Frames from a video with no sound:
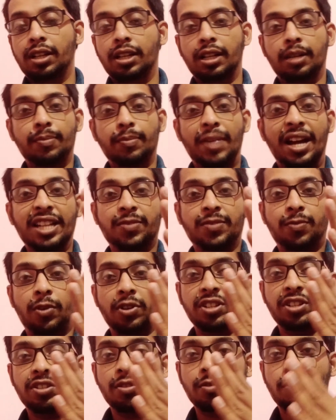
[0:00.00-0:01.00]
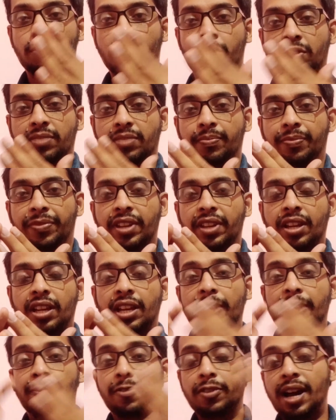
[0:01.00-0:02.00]
maths foundation course.
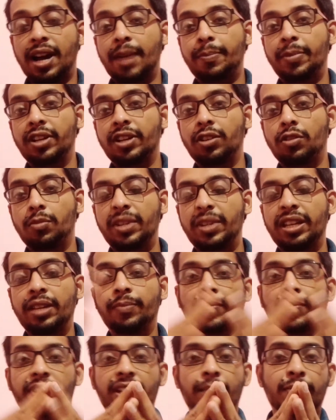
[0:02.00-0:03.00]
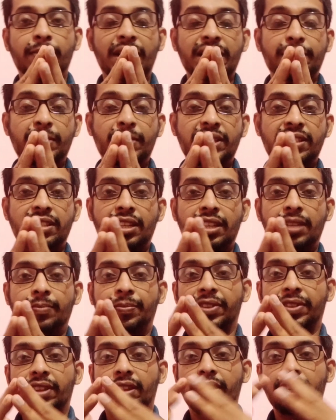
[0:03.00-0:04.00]
If you happen to be MBIPC,
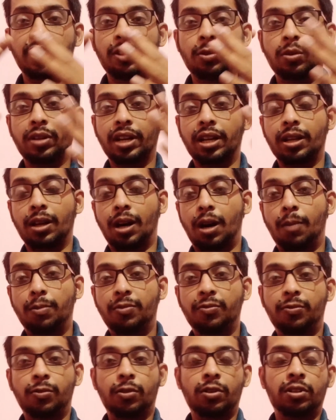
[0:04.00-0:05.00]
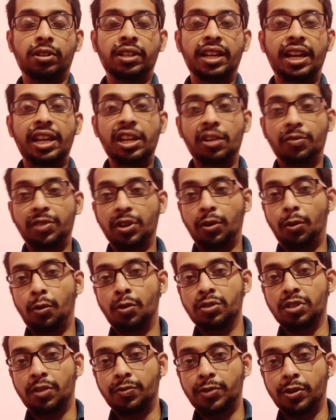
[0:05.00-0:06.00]
then you can opt for any of the
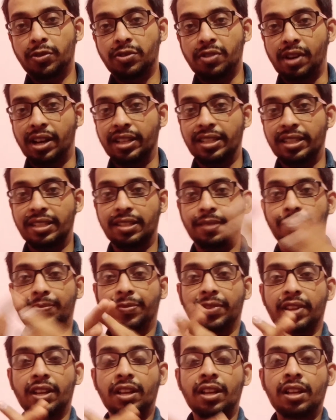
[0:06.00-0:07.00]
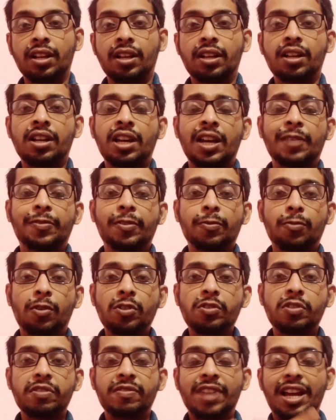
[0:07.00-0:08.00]
course of your choice. If you want
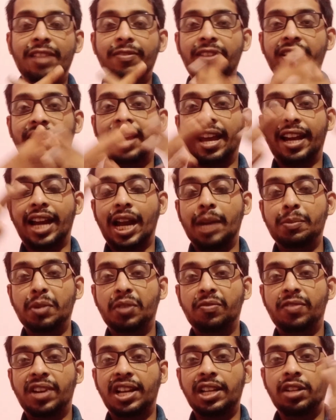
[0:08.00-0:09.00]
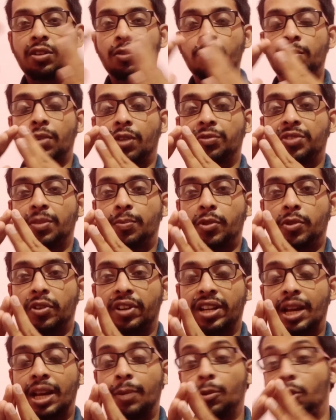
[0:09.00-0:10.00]
to evaluate the academic value of the
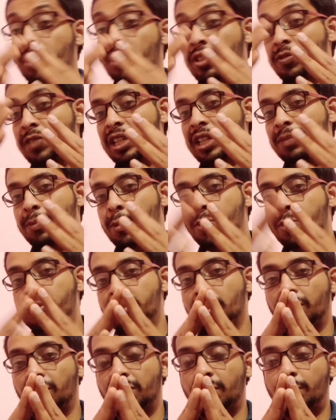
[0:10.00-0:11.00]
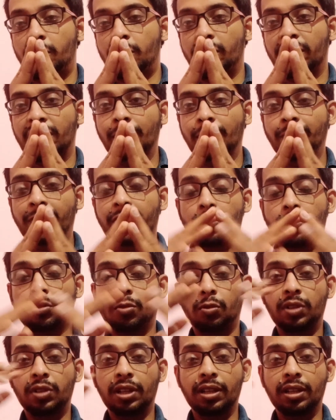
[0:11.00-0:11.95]
program or the value proposition of the program, so